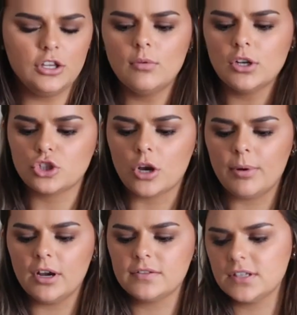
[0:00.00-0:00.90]
and you want a sharp
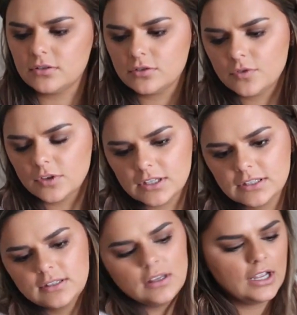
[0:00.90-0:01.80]
pair of scissors for
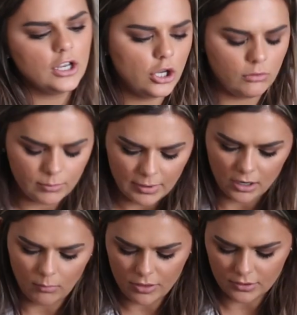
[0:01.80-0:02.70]
this, a newer
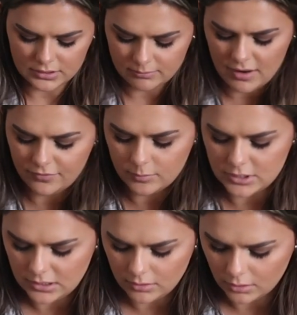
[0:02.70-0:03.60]
pair, whether it's meant for
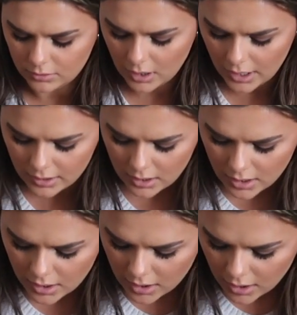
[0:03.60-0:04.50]
material or not.
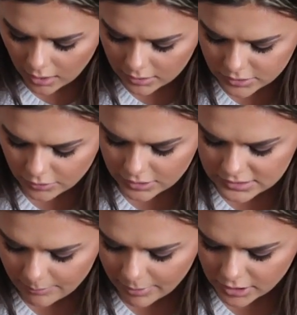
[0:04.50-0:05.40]
So there is
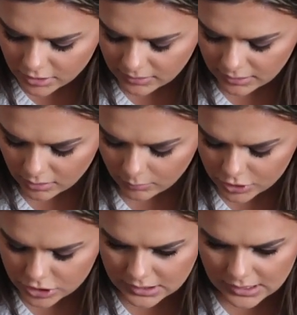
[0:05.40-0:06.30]
a button here,
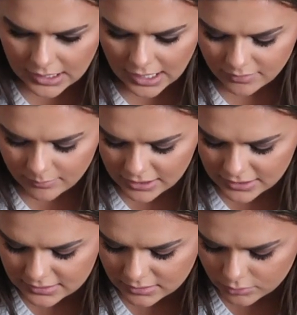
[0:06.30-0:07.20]
which is going to kind of make
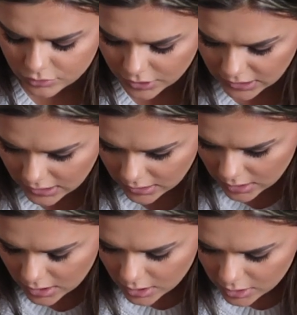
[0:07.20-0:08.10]
things a little tricky.
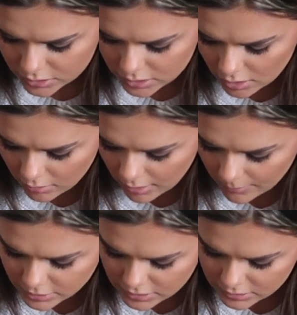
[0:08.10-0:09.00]
So
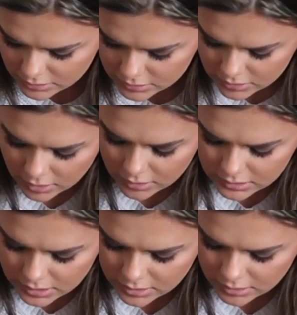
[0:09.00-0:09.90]
I'm just going to start,